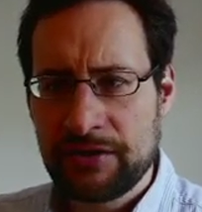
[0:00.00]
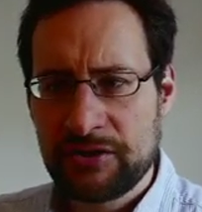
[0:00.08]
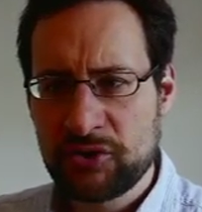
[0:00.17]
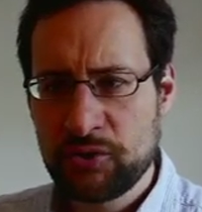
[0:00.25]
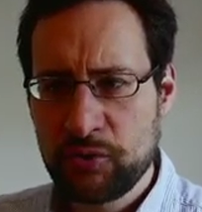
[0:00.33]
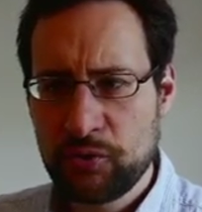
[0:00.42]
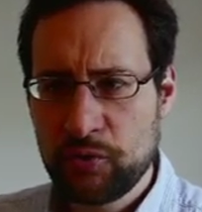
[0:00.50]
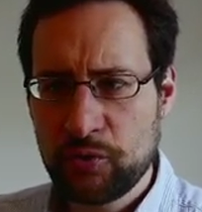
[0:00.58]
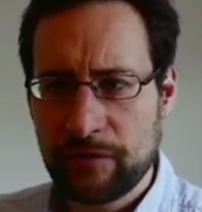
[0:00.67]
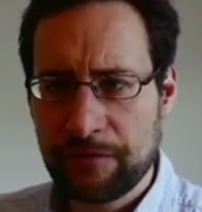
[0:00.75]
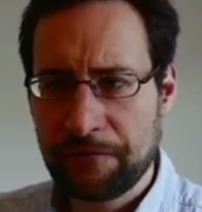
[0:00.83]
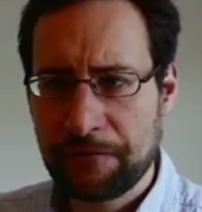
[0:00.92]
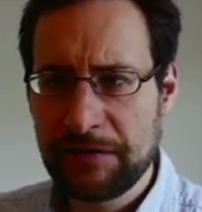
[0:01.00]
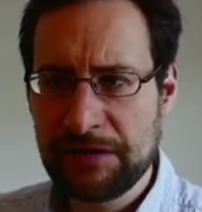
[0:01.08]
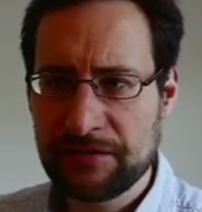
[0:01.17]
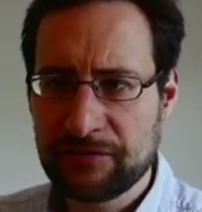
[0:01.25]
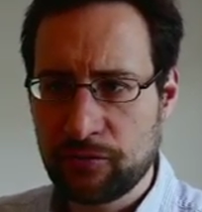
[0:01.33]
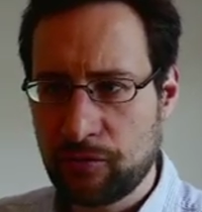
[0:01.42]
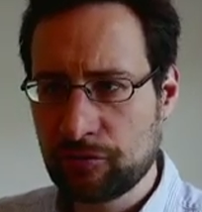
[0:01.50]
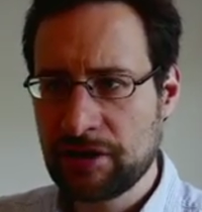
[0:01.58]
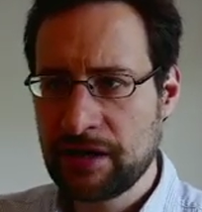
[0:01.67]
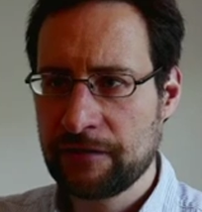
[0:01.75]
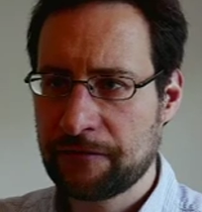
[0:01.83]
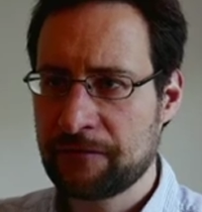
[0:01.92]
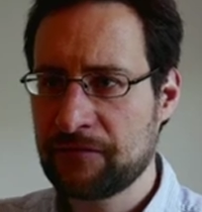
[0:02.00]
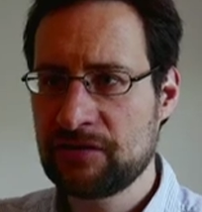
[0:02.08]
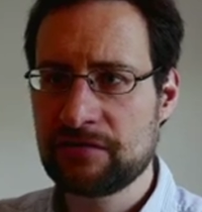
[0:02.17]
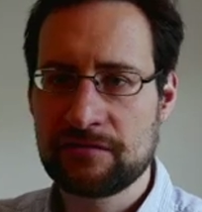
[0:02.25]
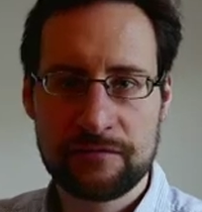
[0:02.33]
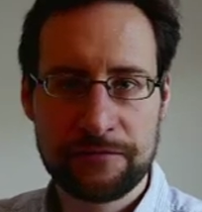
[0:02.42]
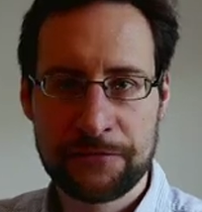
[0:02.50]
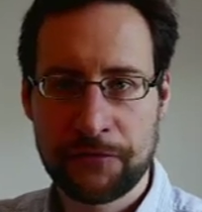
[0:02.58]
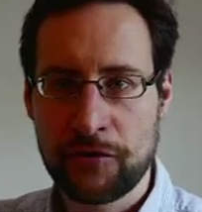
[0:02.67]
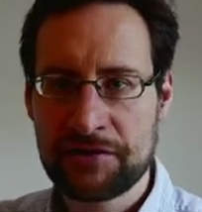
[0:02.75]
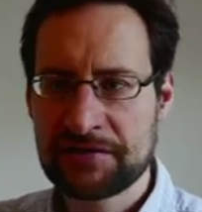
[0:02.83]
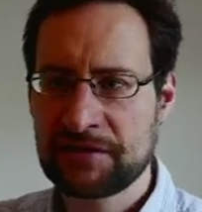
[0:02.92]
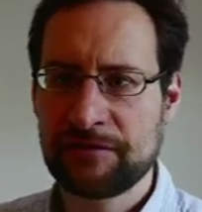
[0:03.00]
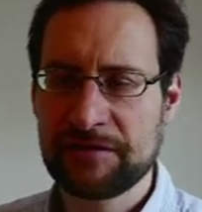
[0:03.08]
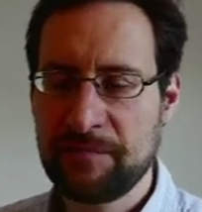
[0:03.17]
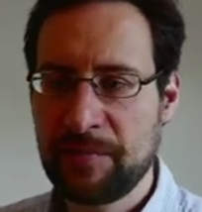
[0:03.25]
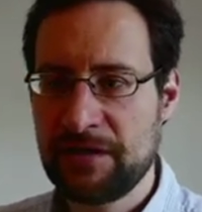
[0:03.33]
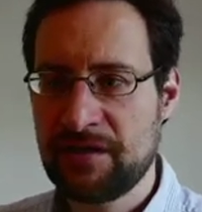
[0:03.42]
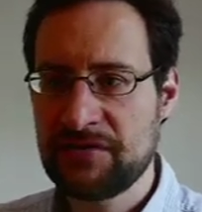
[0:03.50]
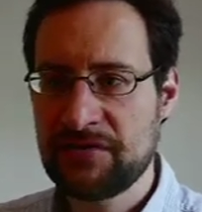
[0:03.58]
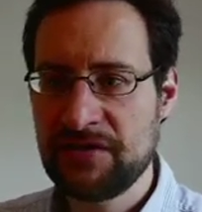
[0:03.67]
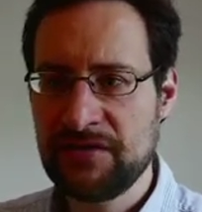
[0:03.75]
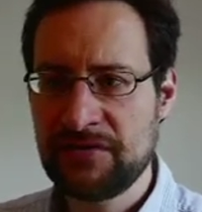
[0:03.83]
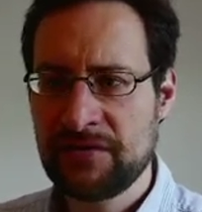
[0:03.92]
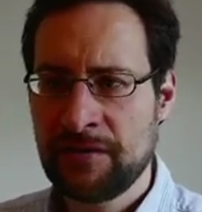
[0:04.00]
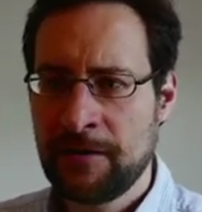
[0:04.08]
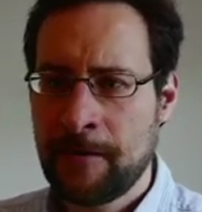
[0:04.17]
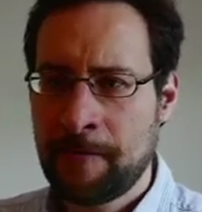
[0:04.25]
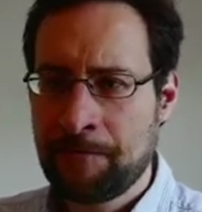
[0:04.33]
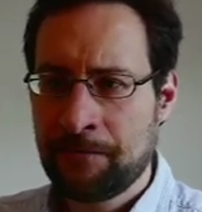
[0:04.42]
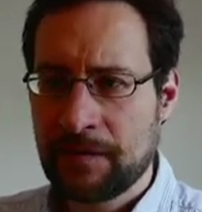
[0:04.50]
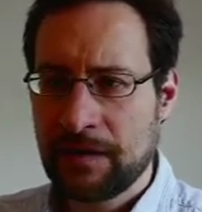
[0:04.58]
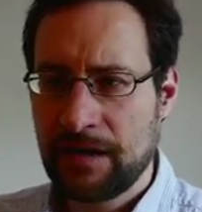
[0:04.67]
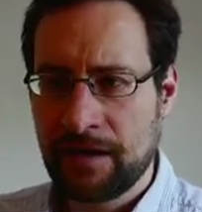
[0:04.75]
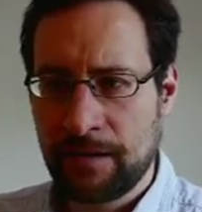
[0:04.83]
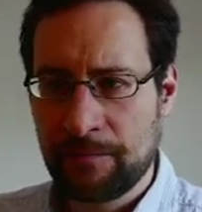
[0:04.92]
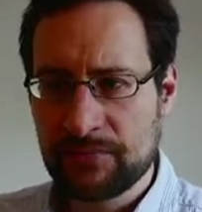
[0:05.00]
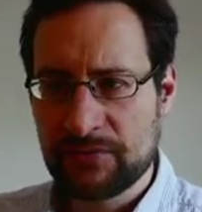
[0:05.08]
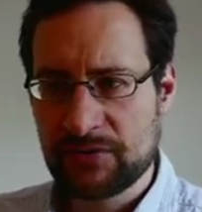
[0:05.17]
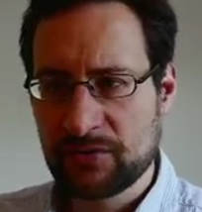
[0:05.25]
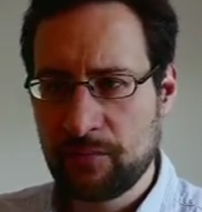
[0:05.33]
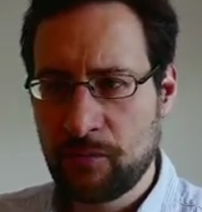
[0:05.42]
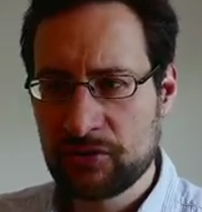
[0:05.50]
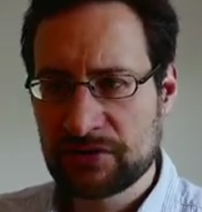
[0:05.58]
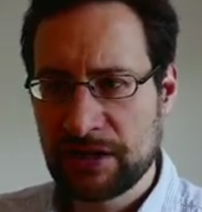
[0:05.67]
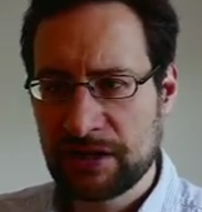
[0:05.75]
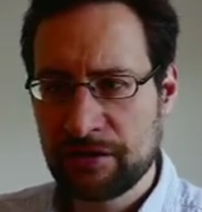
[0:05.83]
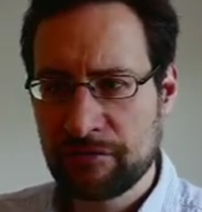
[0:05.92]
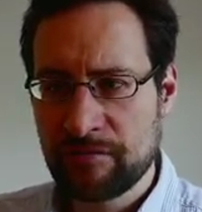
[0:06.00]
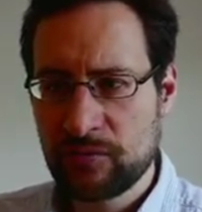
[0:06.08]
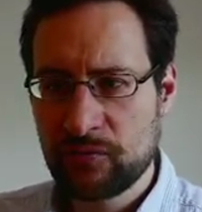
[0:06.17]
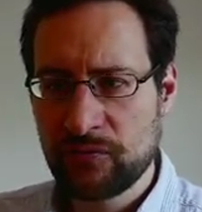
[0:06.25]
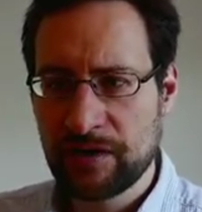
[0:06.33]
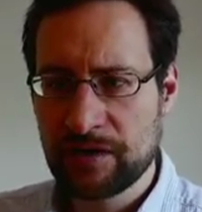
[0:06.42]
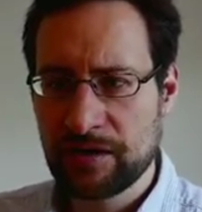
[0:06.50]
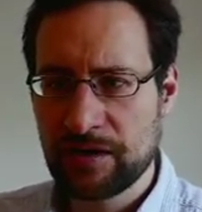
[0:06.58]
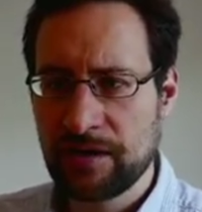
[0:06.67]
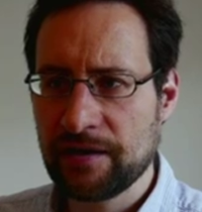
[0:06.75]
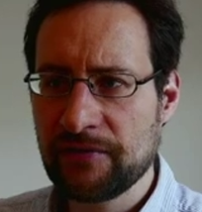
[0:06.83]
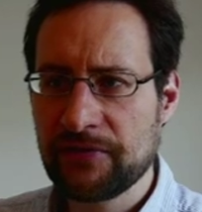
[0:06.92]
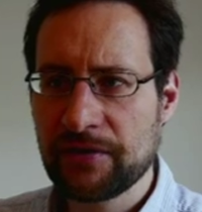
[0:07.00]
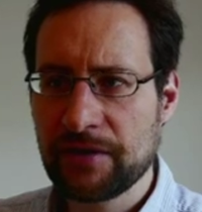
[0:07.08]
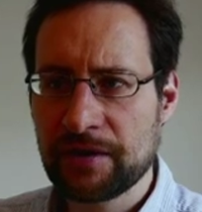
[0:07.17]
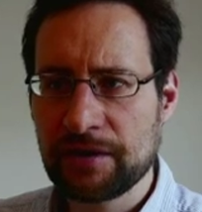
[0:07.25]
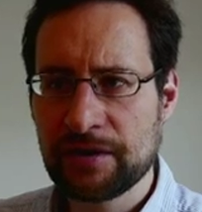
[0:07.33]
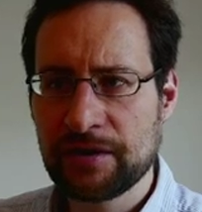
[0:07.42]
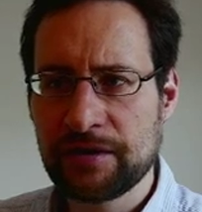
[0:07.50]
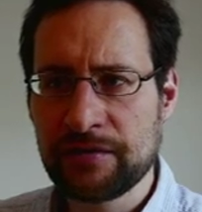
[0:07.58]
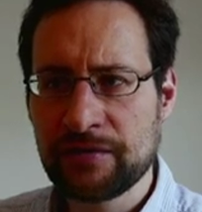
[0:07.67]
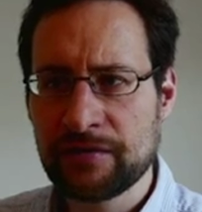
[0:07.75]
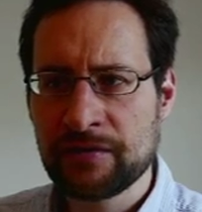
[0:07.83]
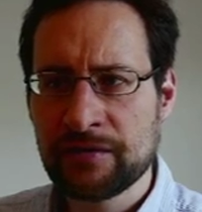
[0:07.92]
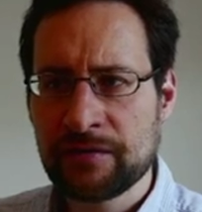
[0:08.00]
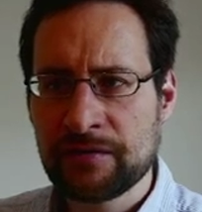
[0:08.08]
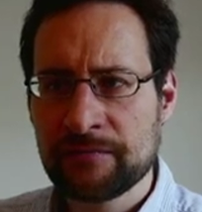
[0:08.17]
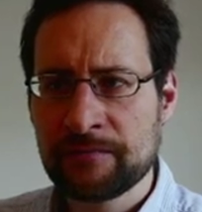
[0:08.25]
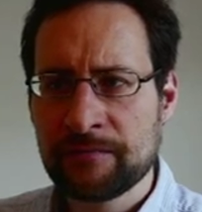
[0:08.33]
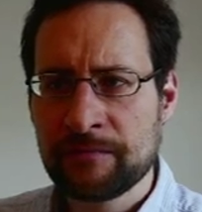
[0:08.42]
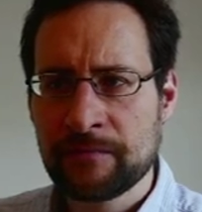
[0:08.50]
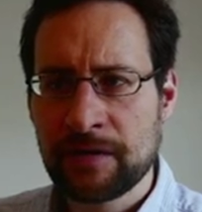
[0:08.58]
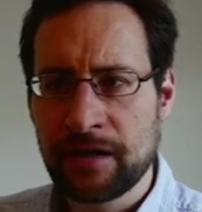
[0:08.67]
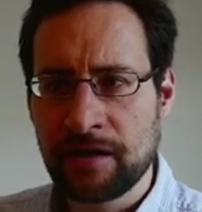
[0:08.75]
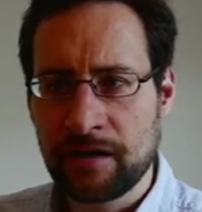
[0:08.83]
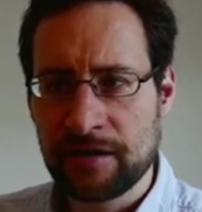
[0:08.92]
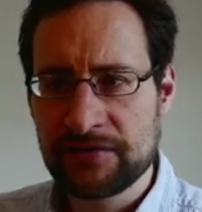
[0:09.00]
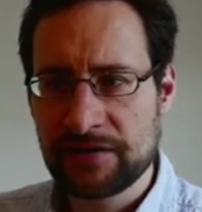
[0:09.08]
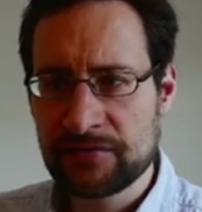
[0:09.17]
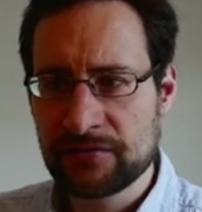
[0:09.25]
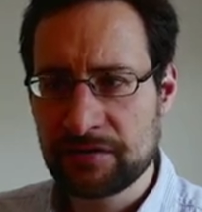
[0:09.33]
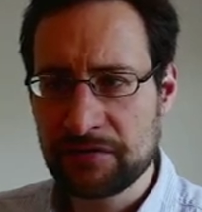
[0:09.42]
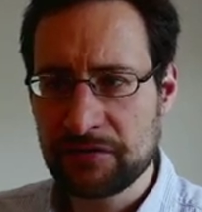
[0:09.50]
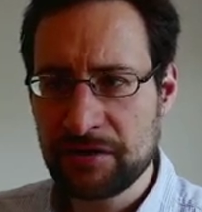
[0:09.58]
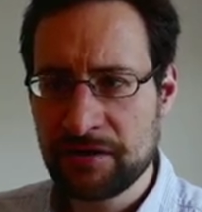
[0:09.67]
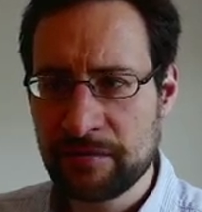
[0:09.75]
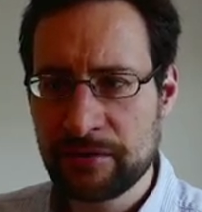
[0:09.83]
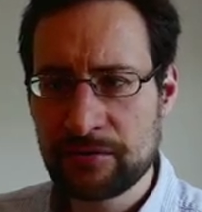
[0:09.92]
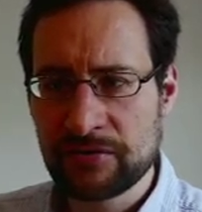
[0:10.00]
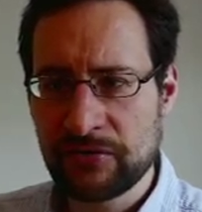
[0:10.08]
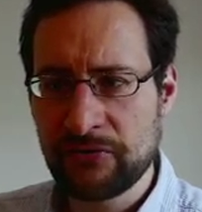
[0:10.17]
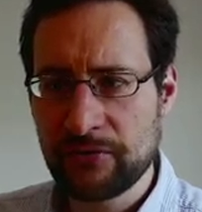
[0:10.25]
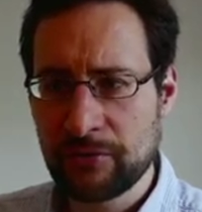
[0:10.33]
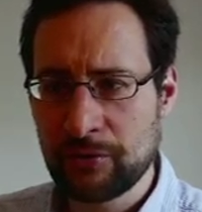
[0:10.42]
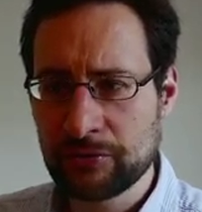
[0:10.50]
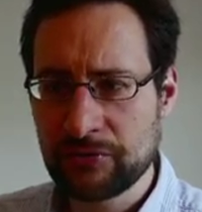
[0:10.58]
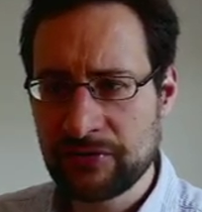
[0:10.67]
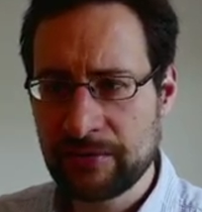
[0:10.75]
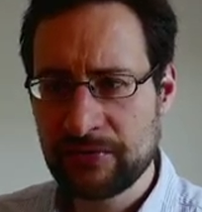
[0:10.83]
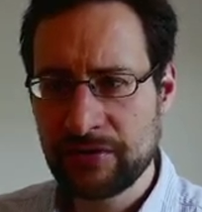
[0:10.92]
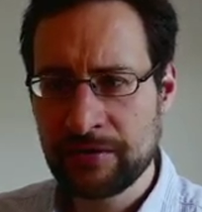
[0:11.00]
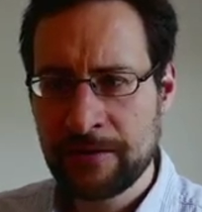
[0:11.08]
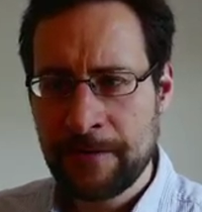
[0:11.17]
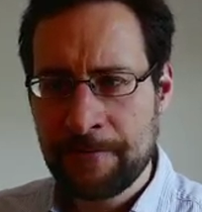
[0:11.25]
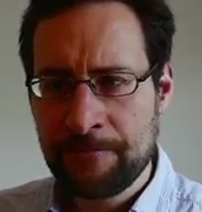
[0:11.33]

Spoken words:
to fill, to only have first level dependencies, so most likely removing ISL and ISL is not even in here because it's old or something,